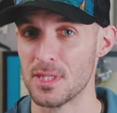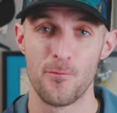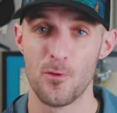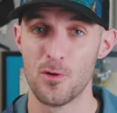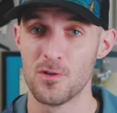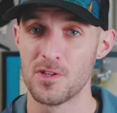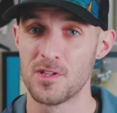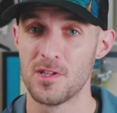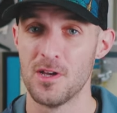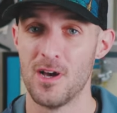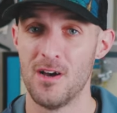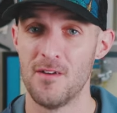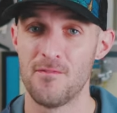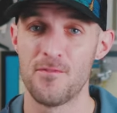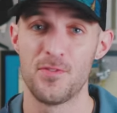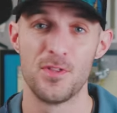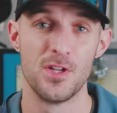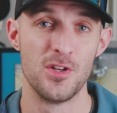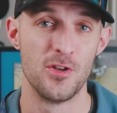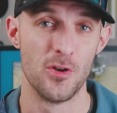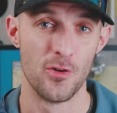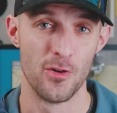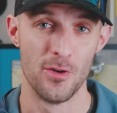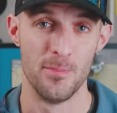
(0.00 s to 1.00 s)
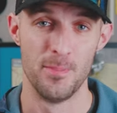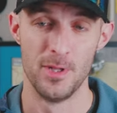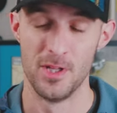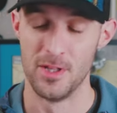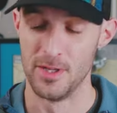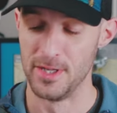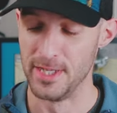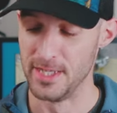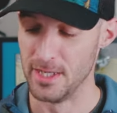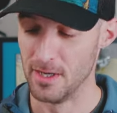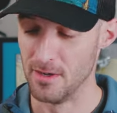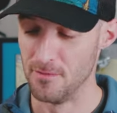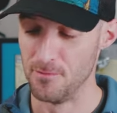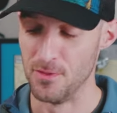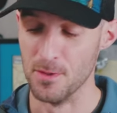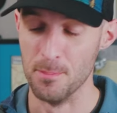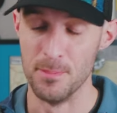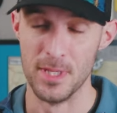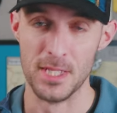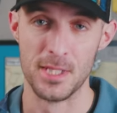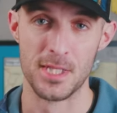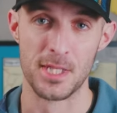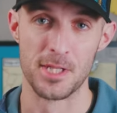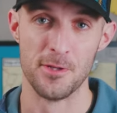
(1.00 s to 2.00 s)
First off, the durability of the
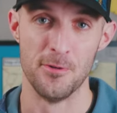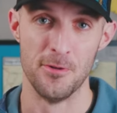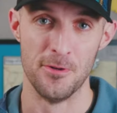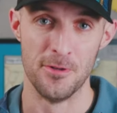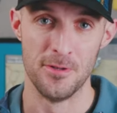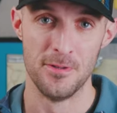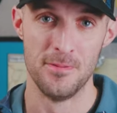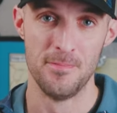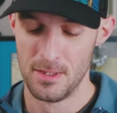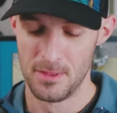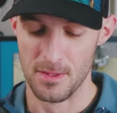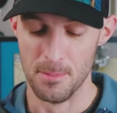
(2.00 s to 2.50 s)
midsole.